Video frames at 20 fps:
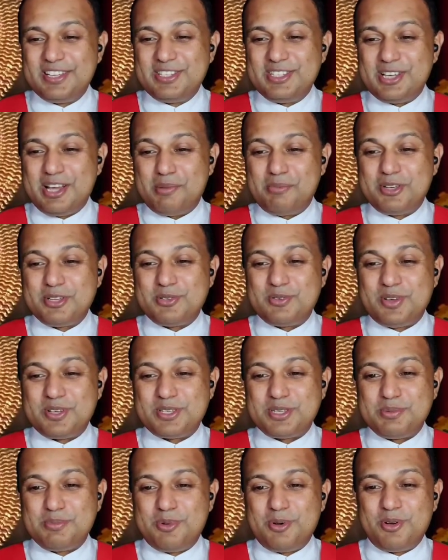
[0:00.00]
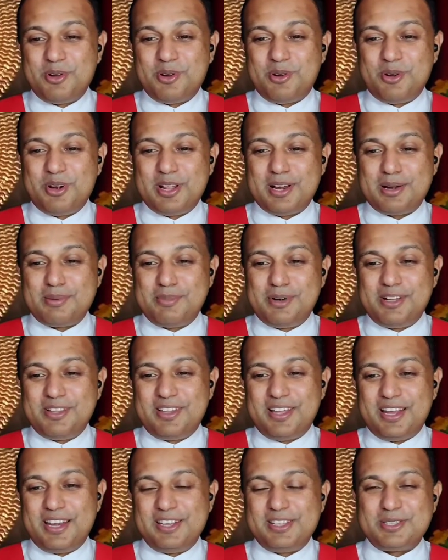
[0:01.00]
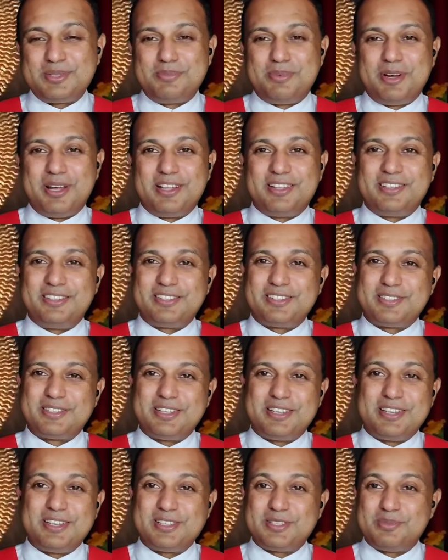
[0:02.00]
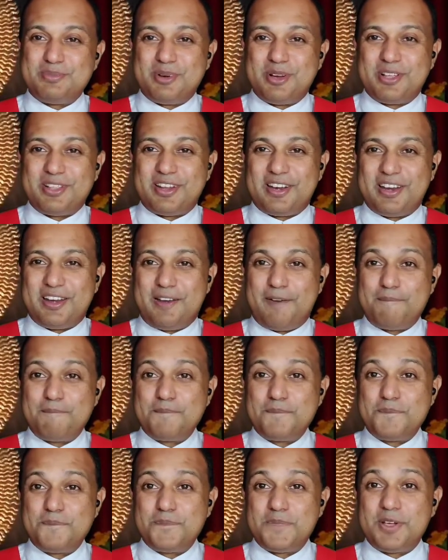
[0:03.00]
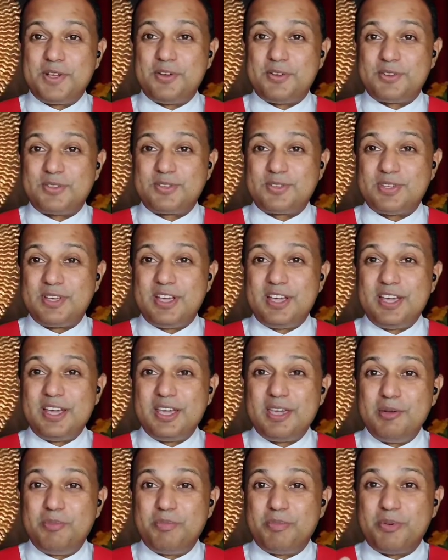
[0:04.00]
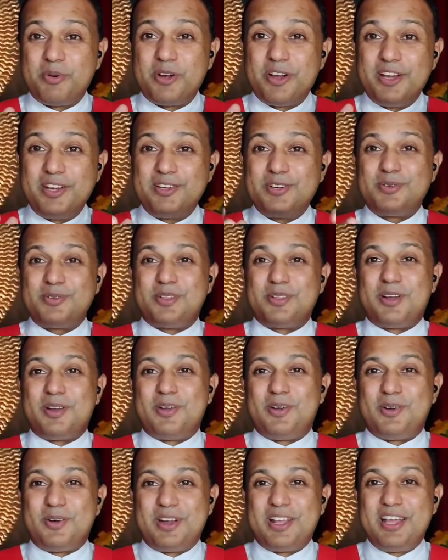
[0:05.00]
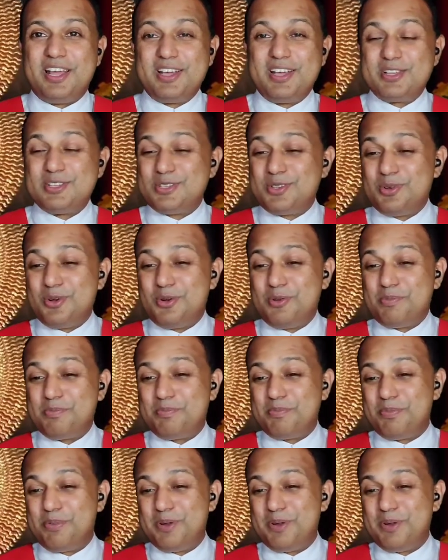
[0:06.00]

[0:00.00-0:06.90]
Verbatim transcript: Jabez was more honorable than his brothers, his brethren, because he prayed to the Lord. So